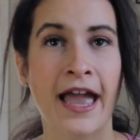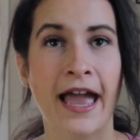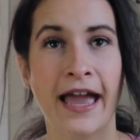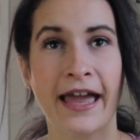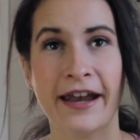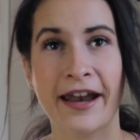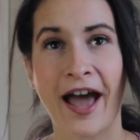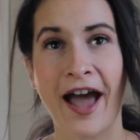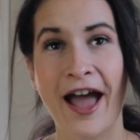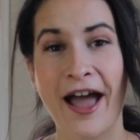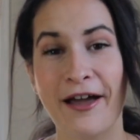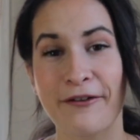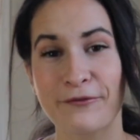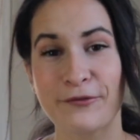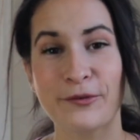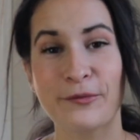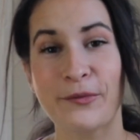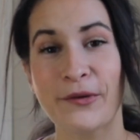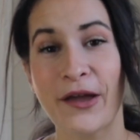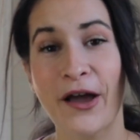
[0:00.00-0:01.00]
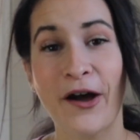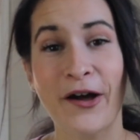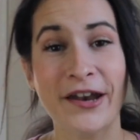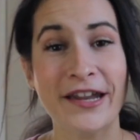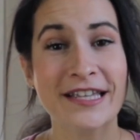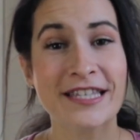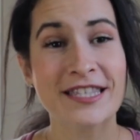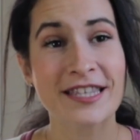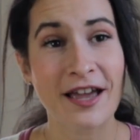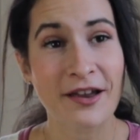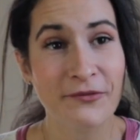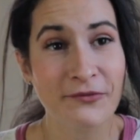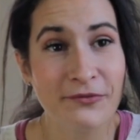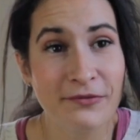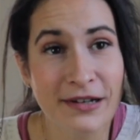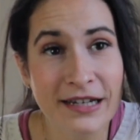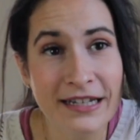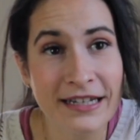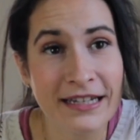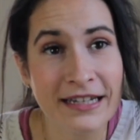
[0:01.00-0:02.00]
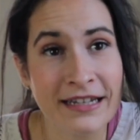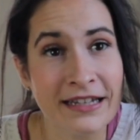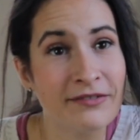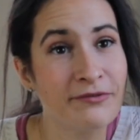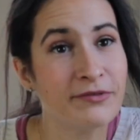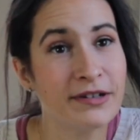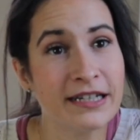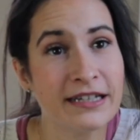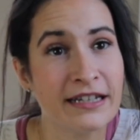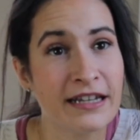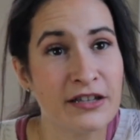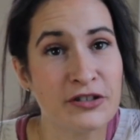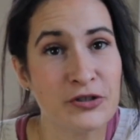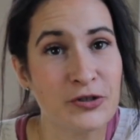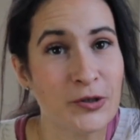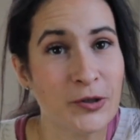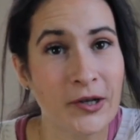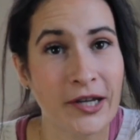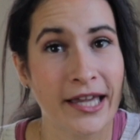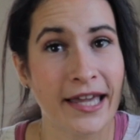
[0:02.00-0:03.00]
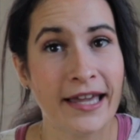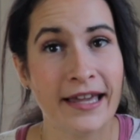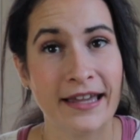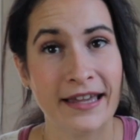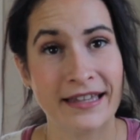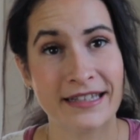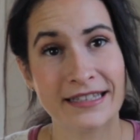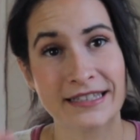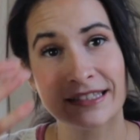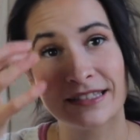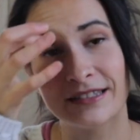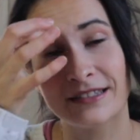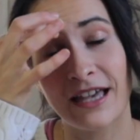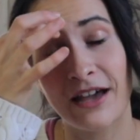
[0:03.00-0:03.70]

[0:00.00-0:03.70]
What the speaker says: And I have to be honest, I really enjoy it.